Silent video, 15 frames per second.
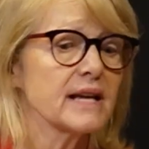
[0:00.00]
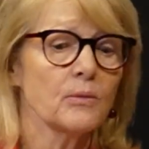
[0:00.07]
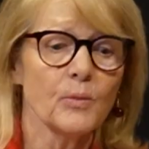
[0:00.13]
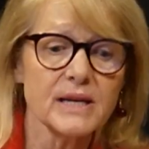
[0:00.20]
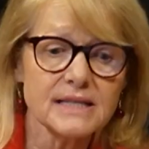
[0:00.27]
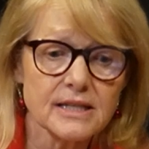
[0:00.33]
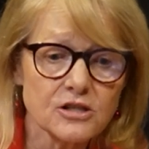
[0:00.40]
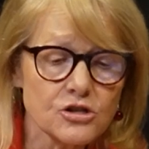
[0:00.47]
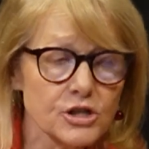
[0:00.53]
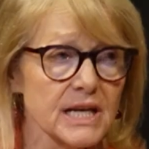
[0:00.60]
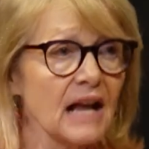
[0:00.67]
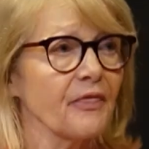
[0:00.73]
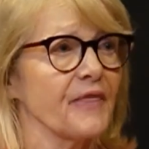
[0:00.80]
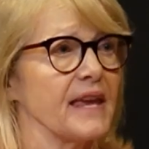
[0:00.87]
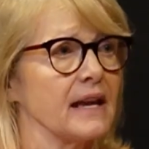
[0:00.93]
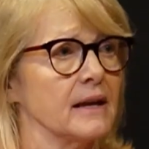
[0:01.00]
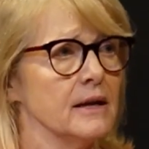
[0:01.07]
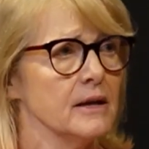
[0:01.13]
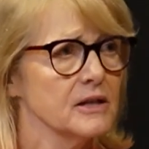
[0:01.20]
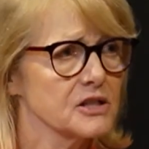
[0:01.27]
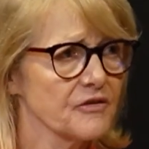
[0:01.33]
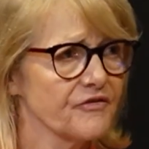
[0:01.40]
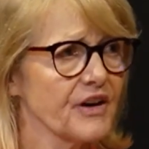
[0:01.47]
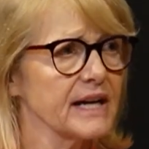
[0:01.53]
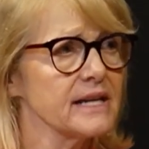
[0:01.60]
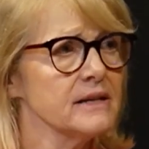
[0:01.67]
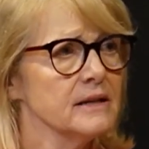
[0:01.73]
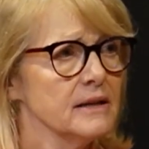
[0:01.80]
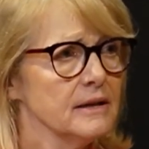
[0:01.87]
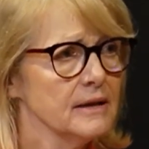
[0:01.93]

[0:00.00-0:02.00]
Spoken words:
and we did nothing to fight